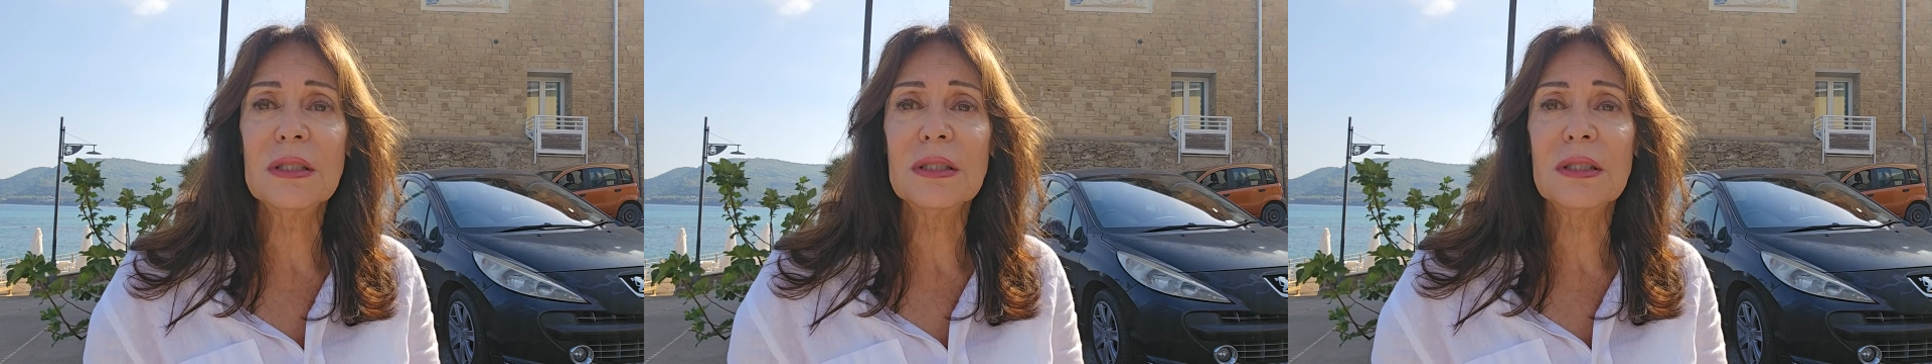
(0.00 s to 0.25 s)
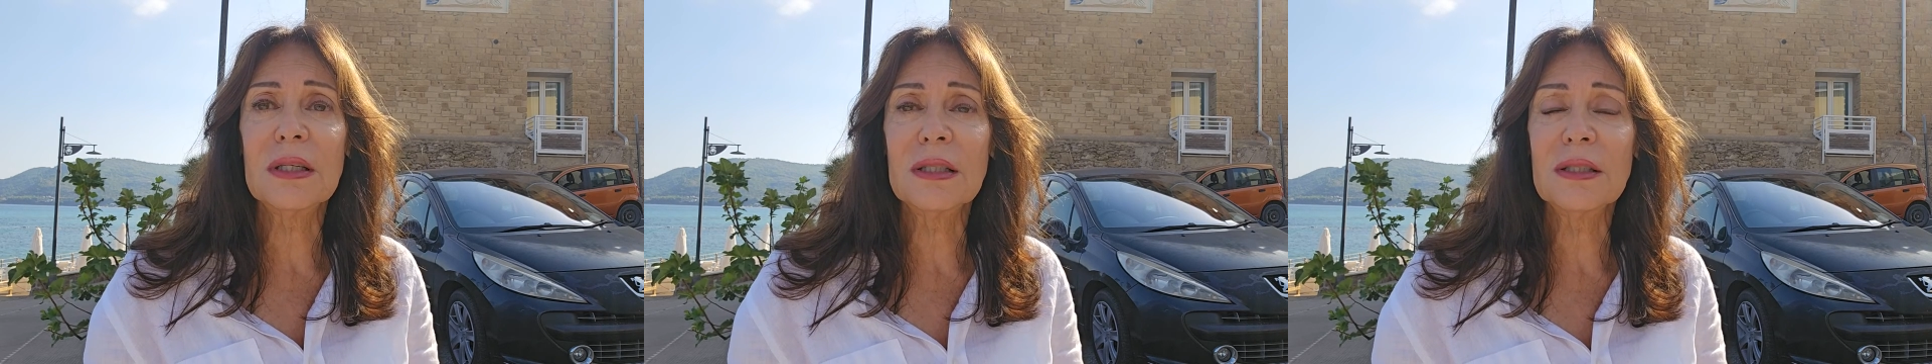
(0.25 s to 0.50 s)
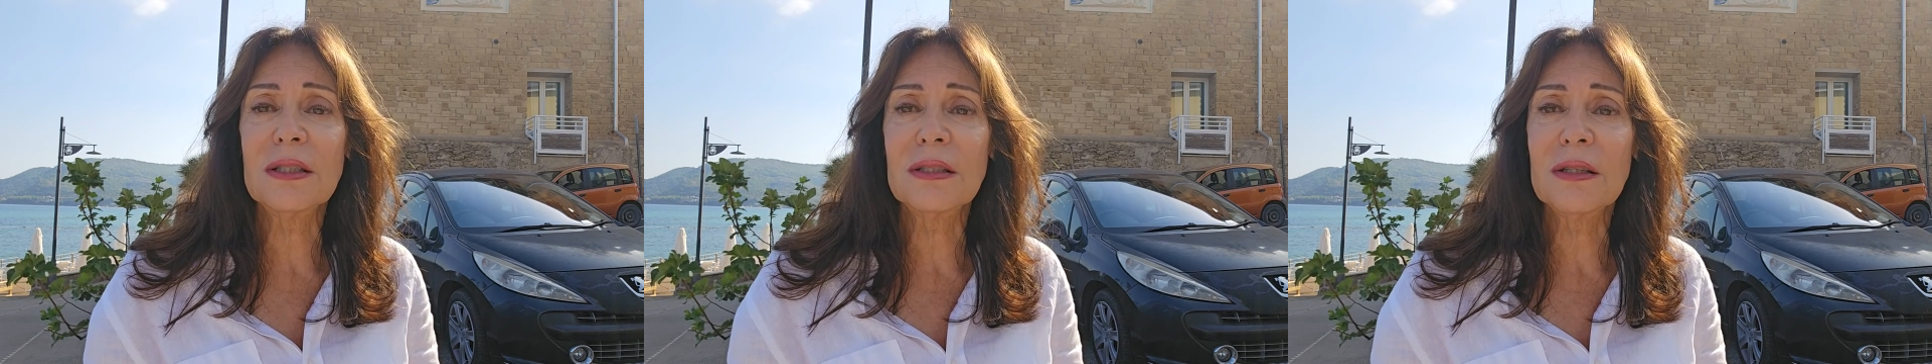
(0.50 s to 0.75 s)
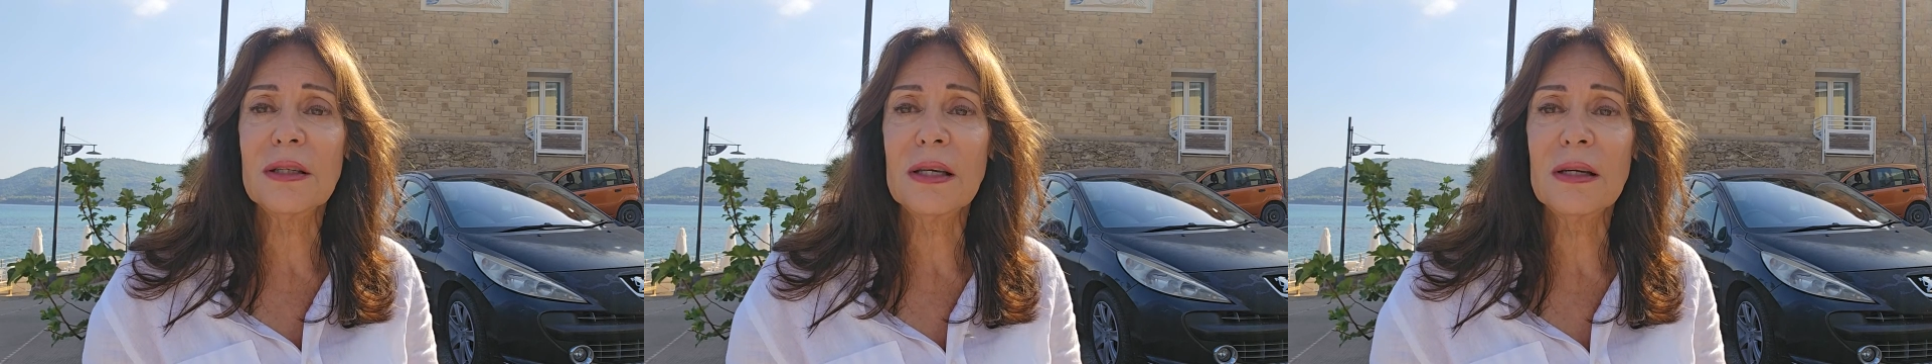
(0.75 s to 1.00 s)
has done to
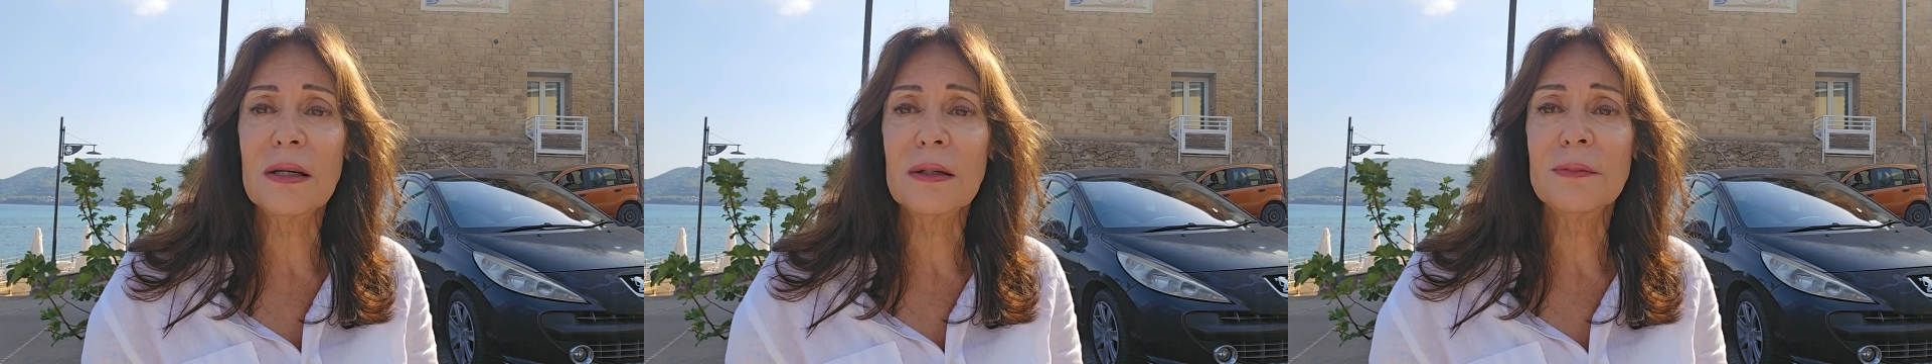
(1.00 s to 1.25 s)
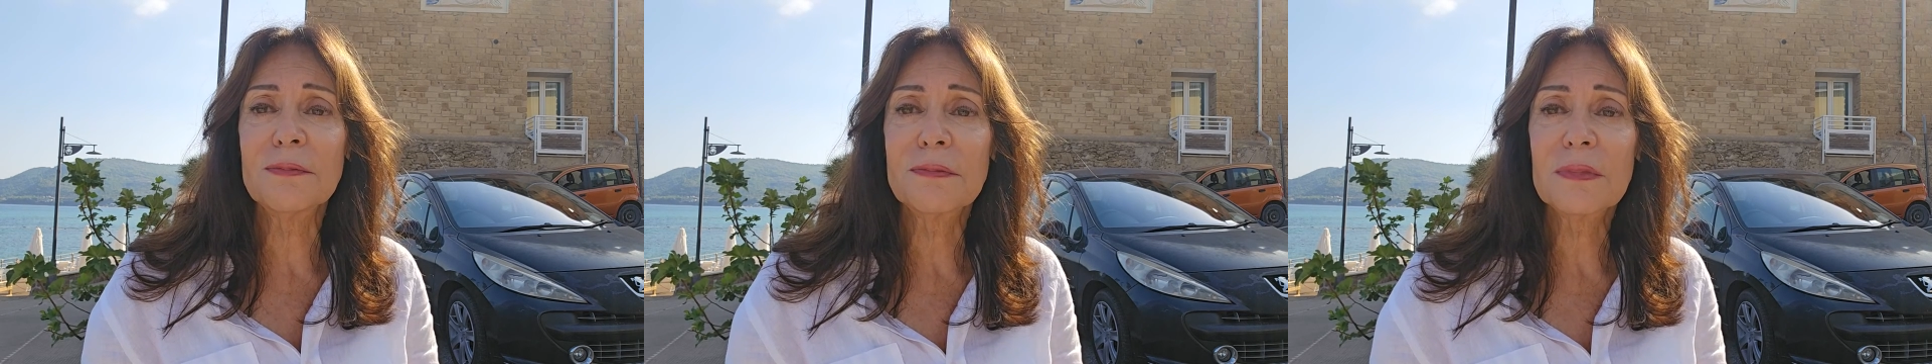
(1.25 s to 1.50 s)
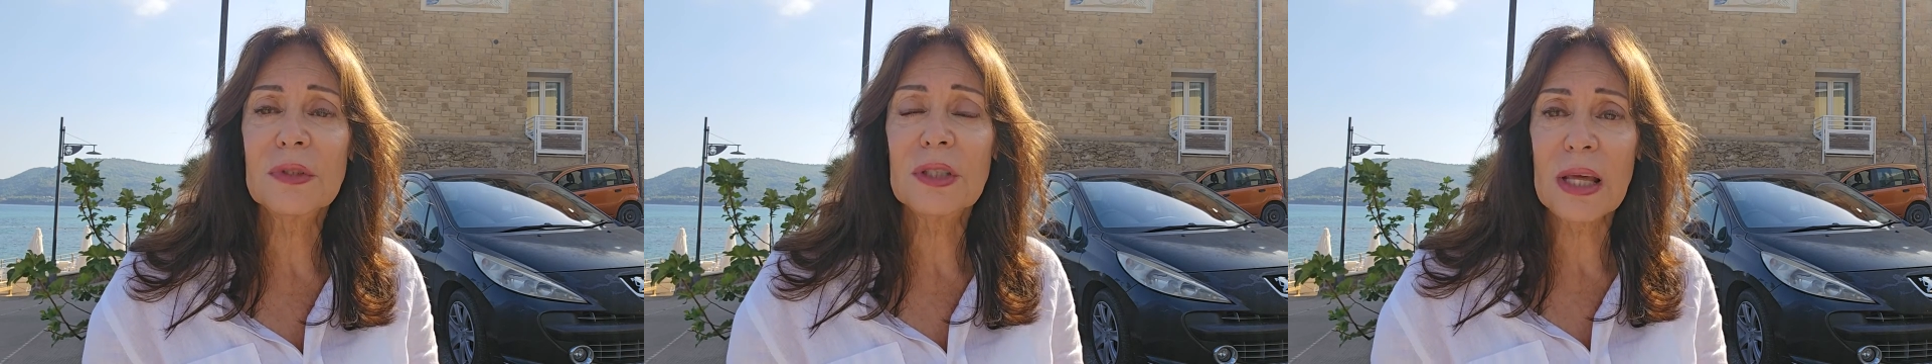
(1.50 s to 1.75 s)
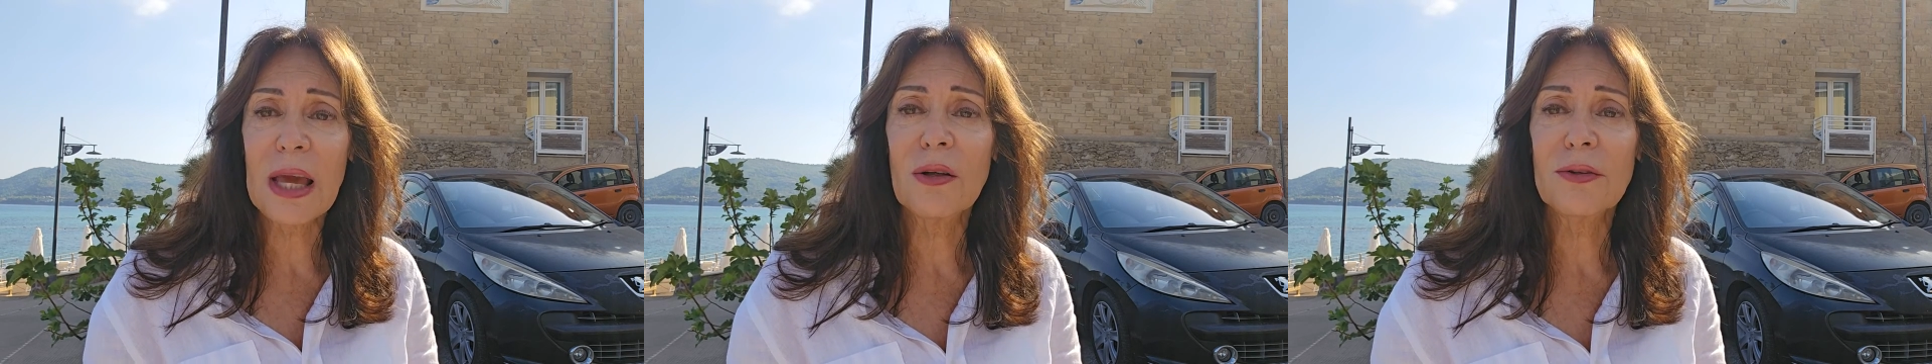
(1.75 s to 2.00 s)

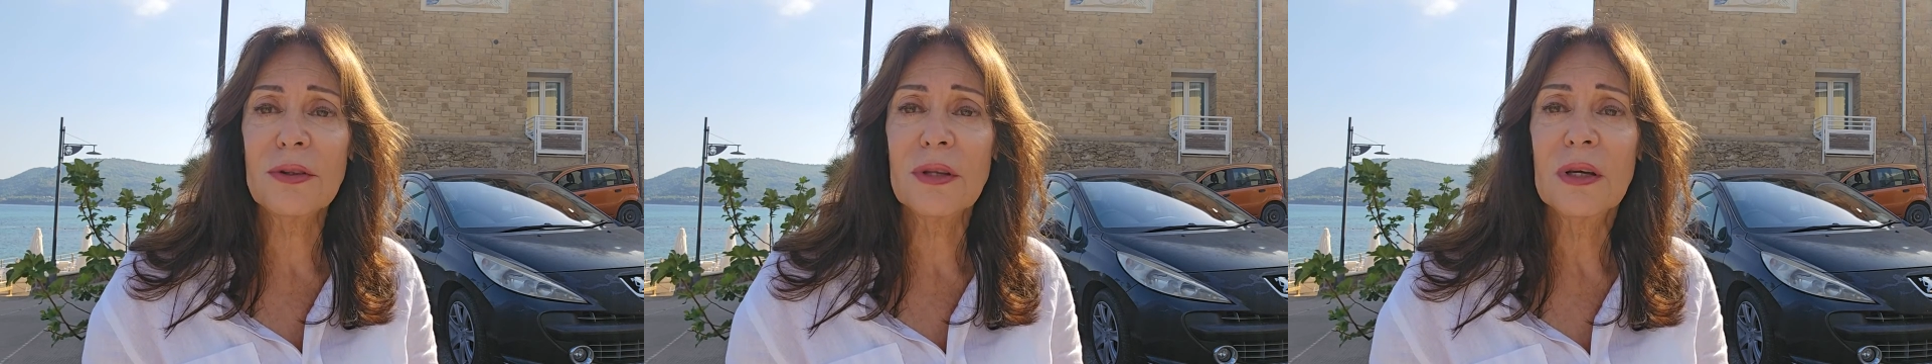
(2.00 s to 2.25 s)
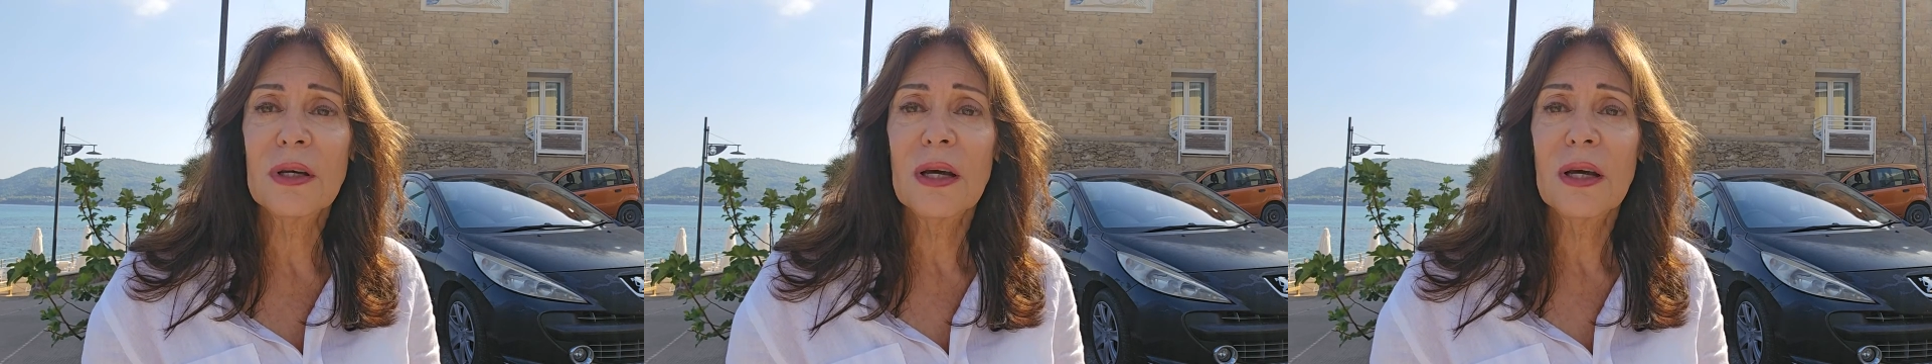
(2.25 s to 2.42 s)
the health